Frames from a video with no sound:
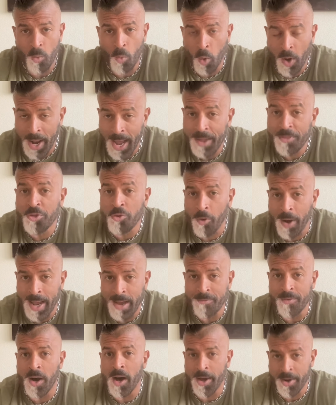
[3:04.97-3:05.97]
What I
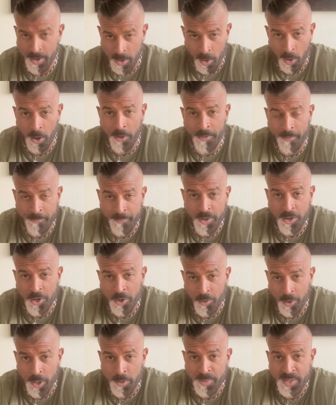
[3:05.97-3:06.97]
thrive on are the
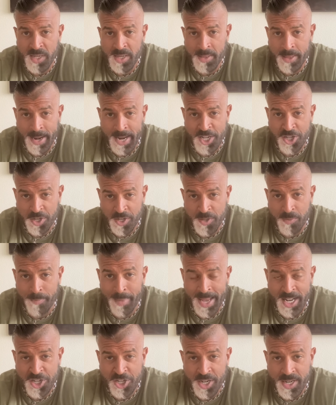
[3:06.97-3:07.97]
food groups that I just
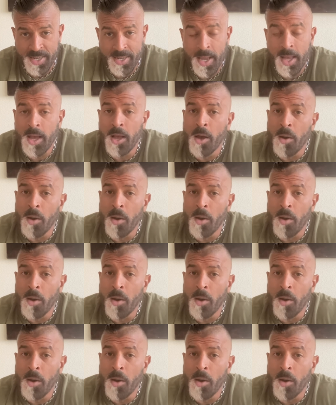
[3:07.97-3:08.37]
mentioned.